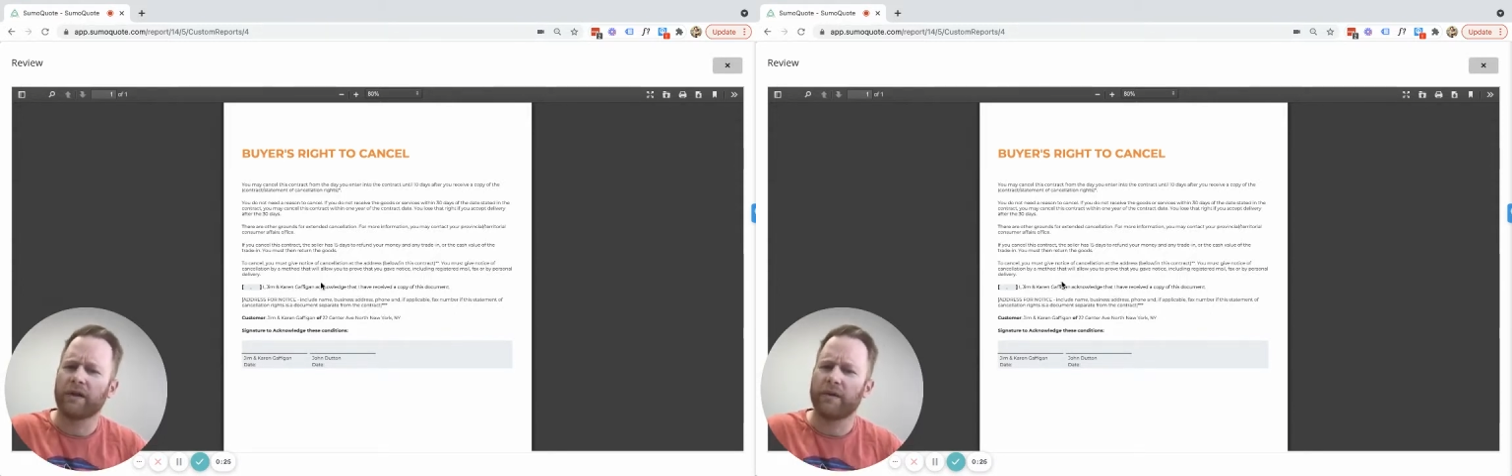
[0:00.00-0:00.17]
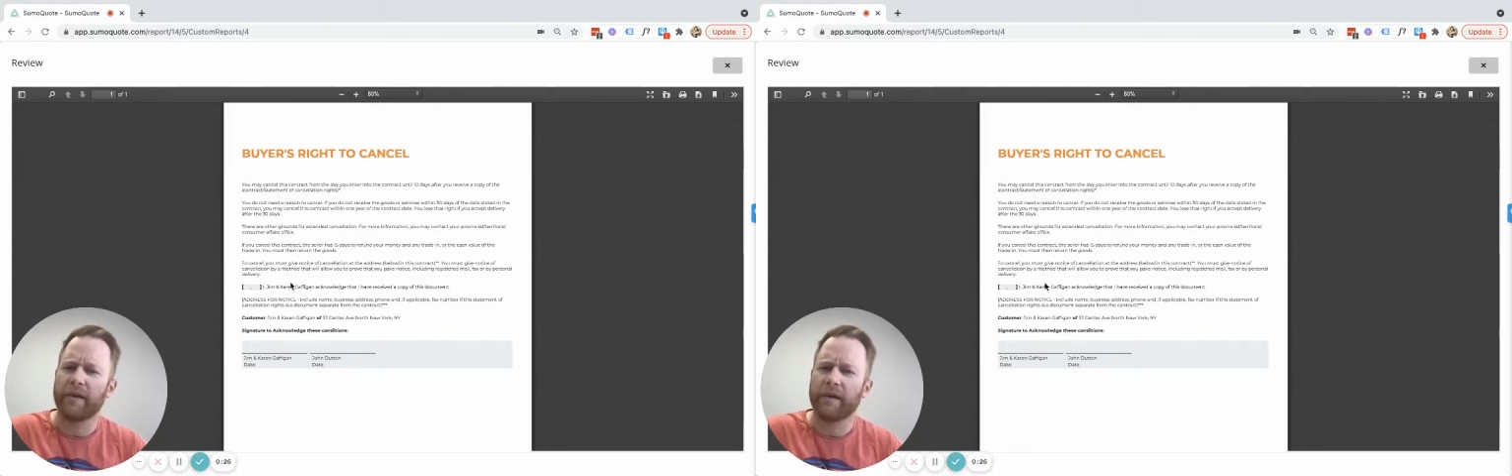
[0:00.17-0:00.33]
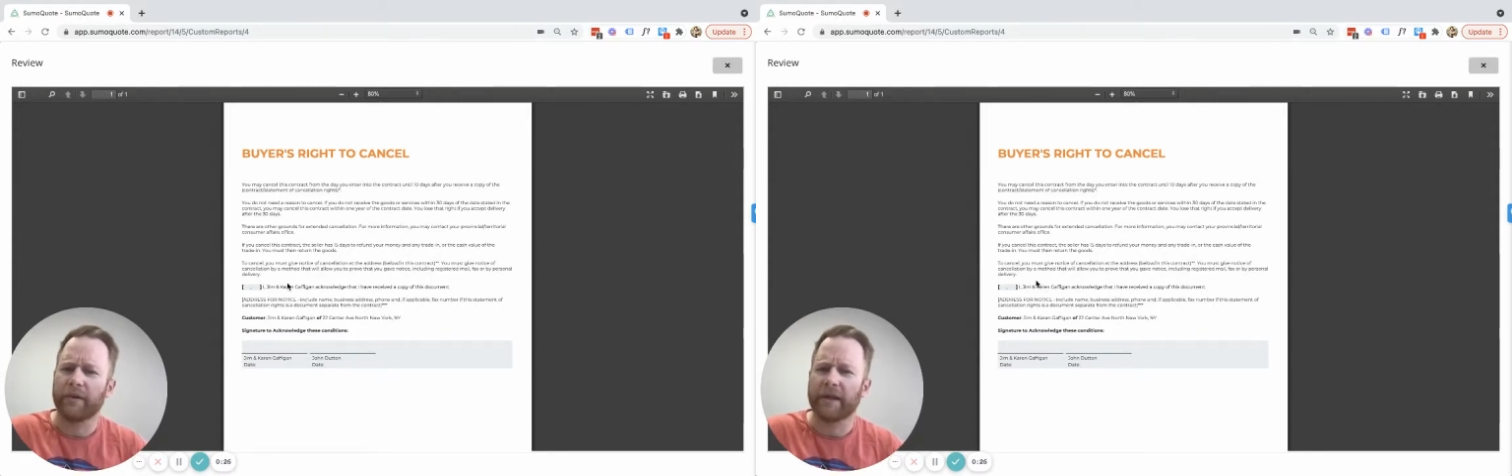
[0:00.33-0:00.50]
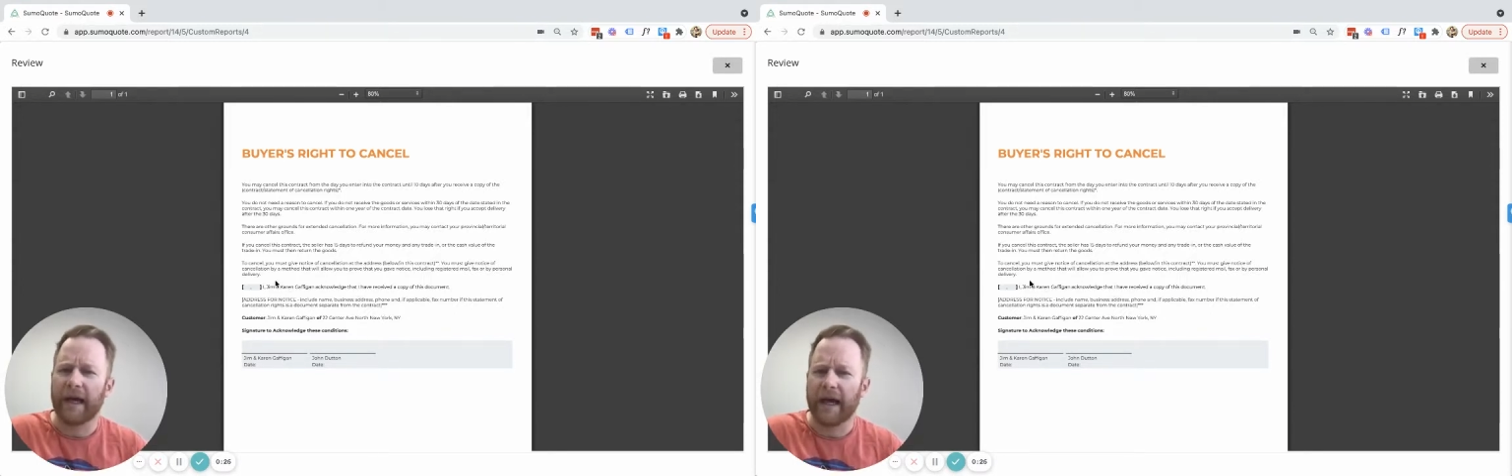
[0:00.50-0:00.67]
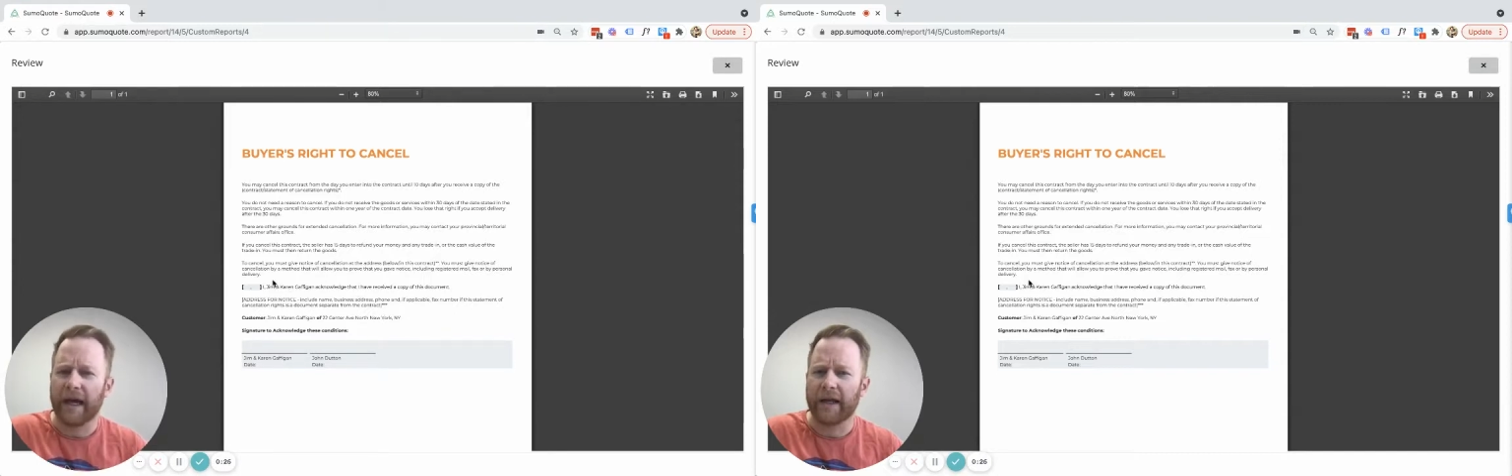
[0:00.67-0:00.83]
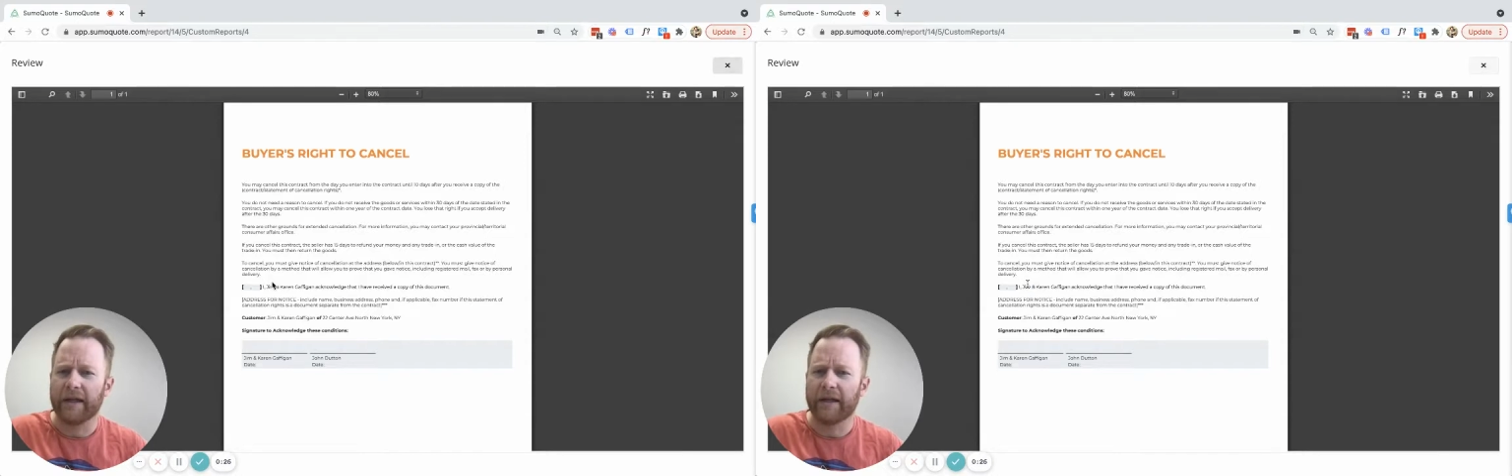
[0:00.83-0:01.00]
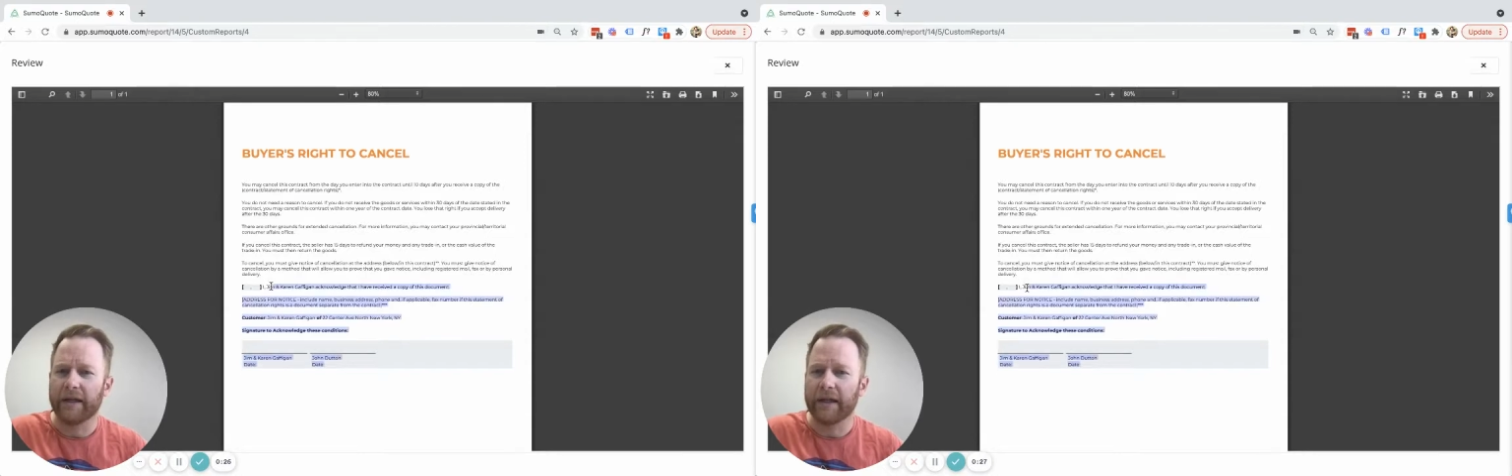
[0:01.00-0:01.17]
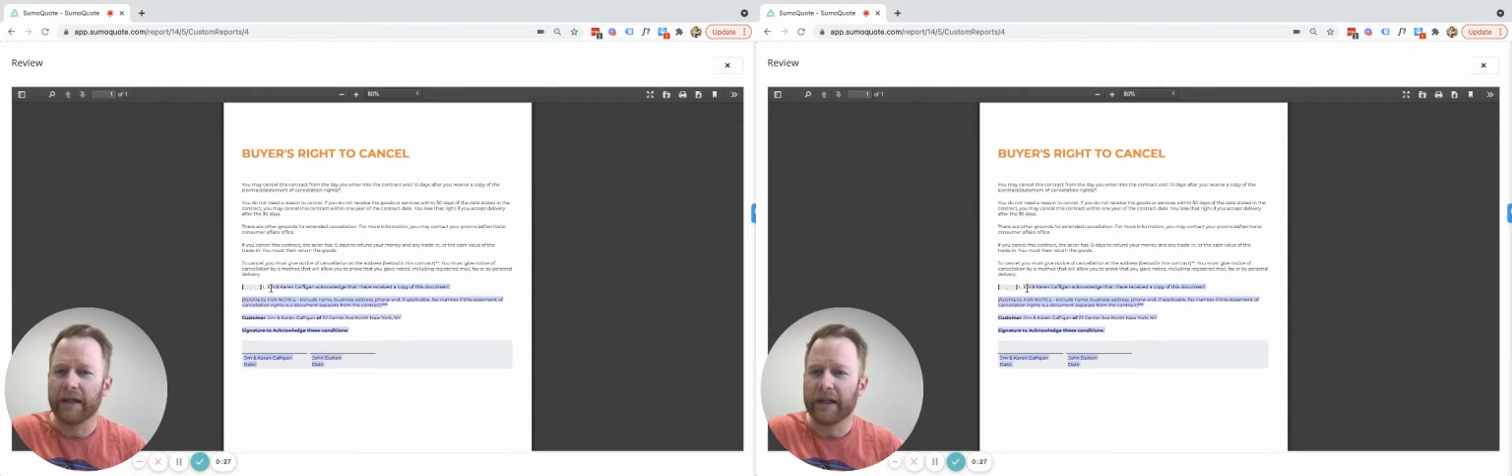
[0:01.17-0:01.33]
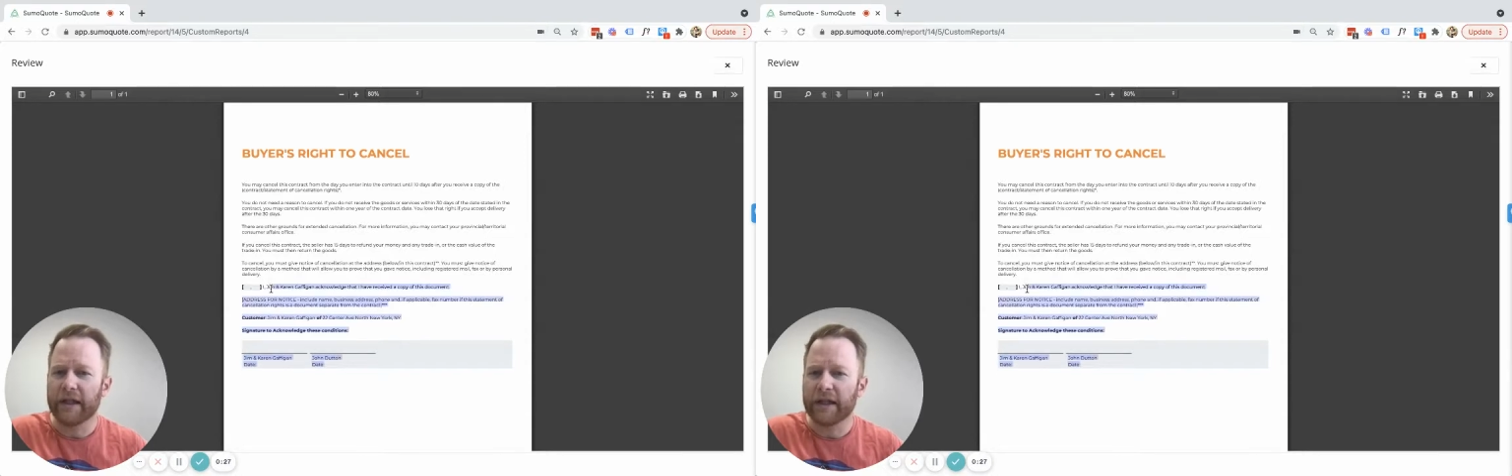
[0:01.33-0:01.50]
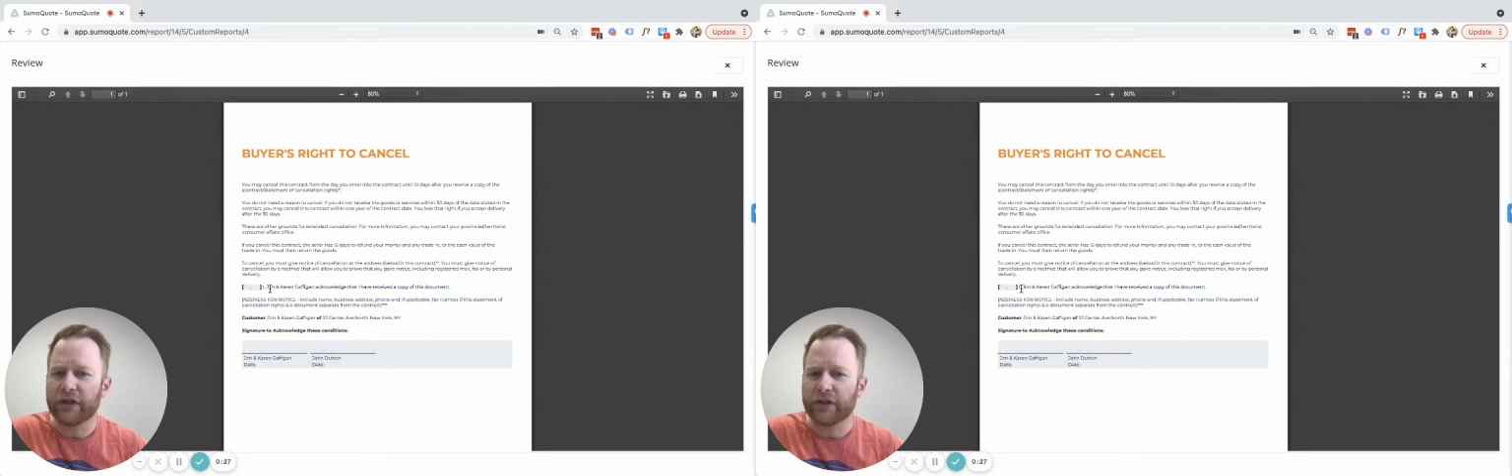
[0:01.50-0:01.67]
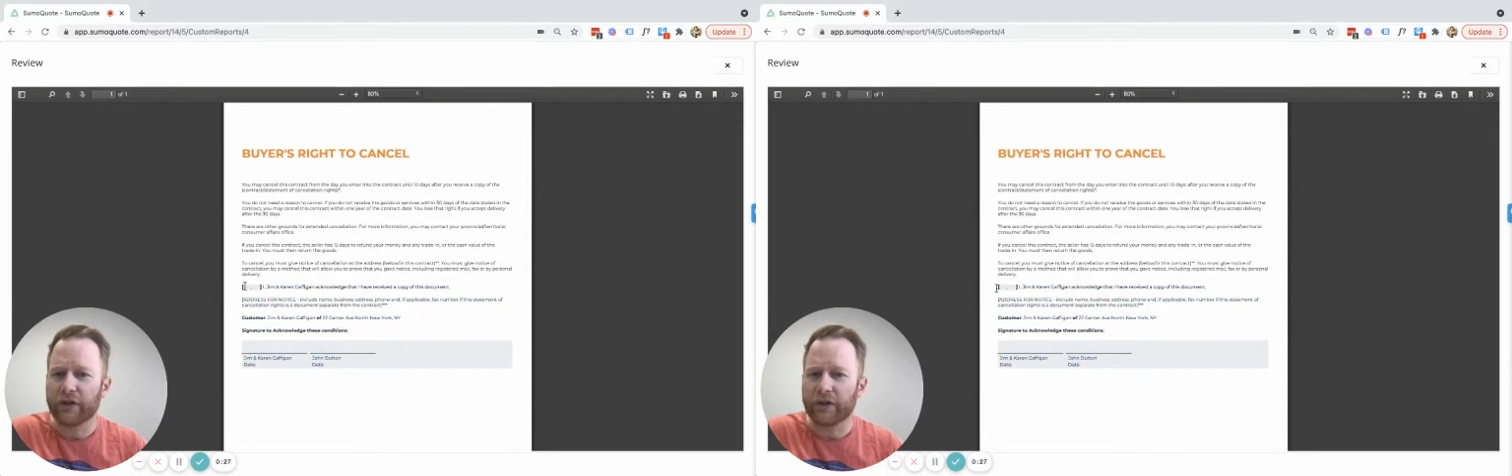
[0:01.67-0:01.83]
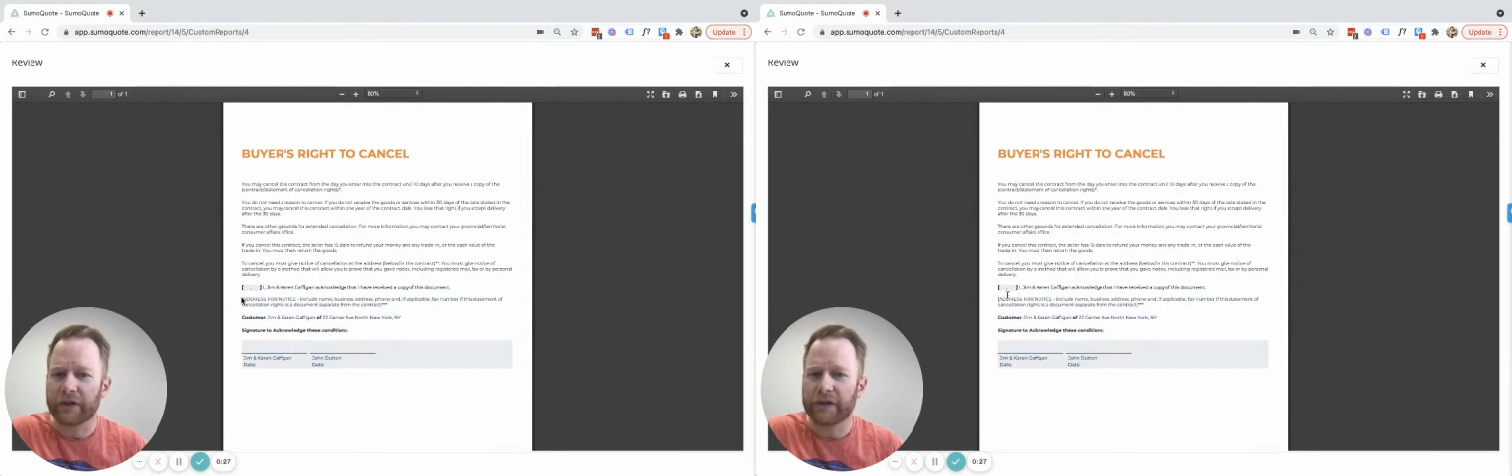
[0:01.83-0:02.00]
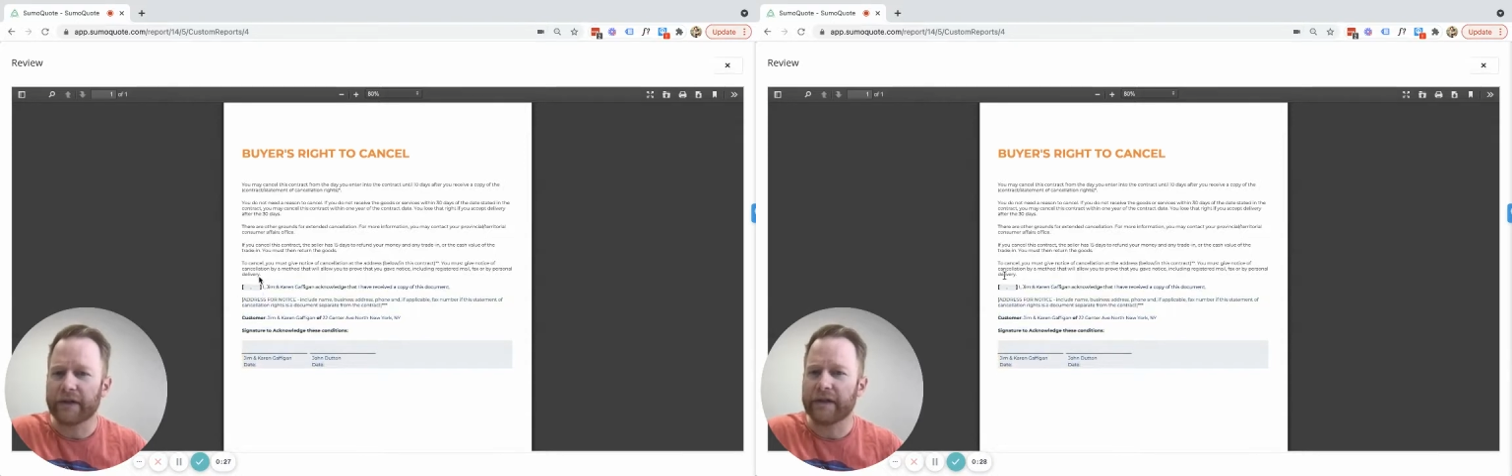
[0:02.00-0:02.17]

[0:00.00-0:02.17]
to be able to add initials,